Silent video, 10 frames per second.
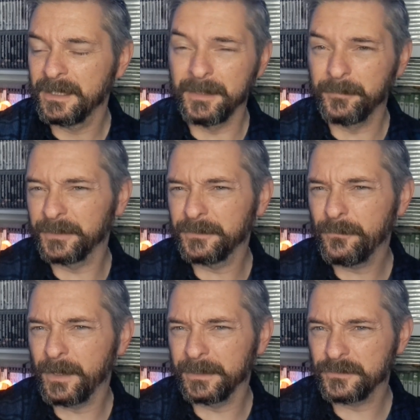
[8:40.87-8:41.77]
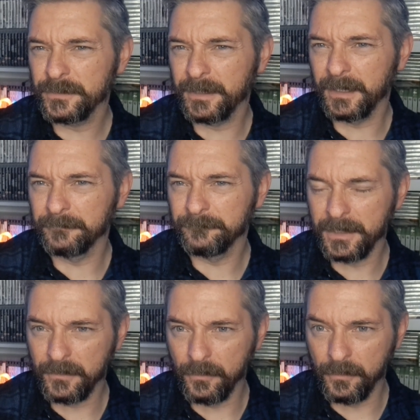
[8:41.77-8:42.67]
But I do quite enjoy that
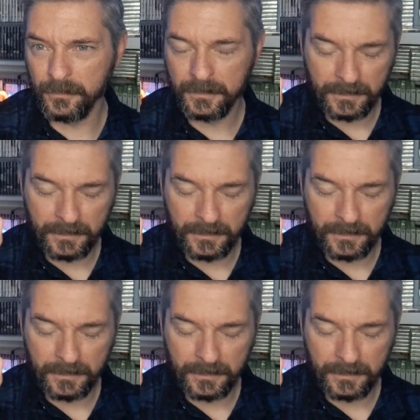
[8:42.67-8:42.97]
Recore.